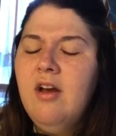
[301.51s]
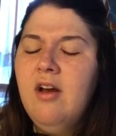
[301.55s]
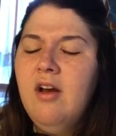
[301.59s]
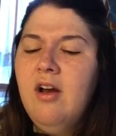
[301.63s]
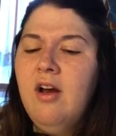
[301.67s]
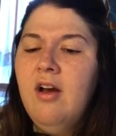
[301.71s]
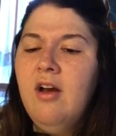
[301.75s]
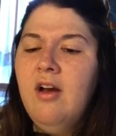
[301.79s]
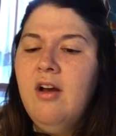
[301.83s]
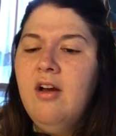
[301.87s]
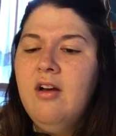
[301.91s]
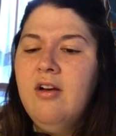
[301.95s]

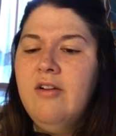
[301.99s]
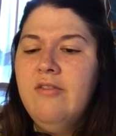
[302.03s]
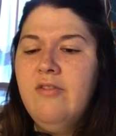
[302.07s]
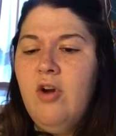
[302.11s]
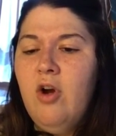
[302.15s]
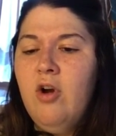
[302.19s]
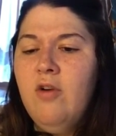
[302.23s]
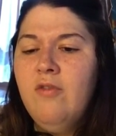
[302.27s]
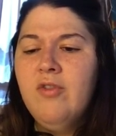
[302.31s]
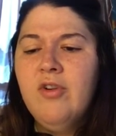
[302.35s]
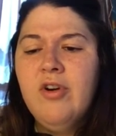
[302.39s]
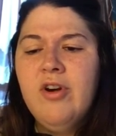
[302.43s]
of
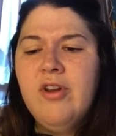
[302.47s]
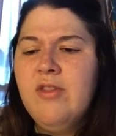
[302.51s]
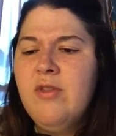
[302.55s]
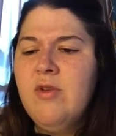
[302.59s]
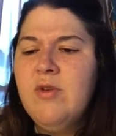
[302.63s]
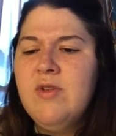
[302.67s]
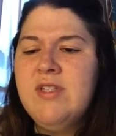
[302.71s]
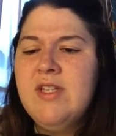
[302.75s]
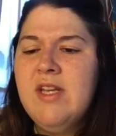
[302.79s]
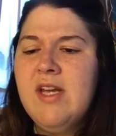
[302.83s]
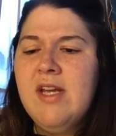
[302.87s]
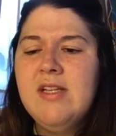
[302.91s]

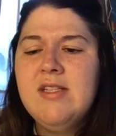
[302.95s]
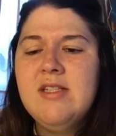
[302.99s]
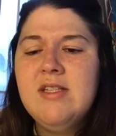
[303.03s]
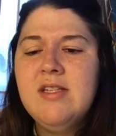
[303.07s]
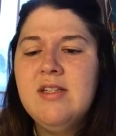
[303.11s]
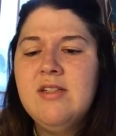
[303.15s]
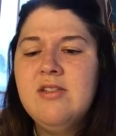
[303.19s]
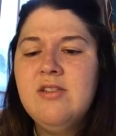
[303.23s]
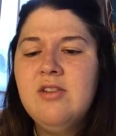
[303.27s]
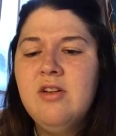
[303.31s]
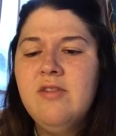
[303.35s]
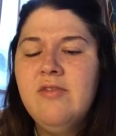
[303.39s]

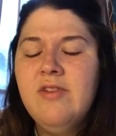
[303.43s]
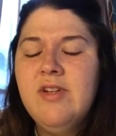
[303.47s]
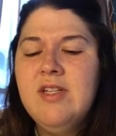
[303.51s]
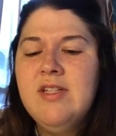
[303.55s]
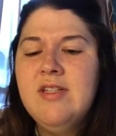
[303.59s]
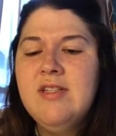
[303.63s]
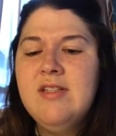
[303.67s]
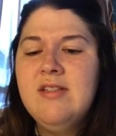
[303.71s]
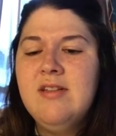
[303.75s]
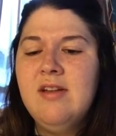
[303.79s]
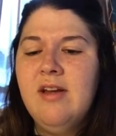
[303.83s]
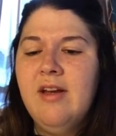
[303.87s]
overenthusiastic
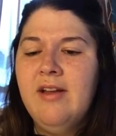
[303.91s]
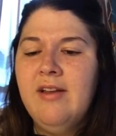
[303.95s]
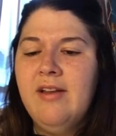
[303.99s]
servants? I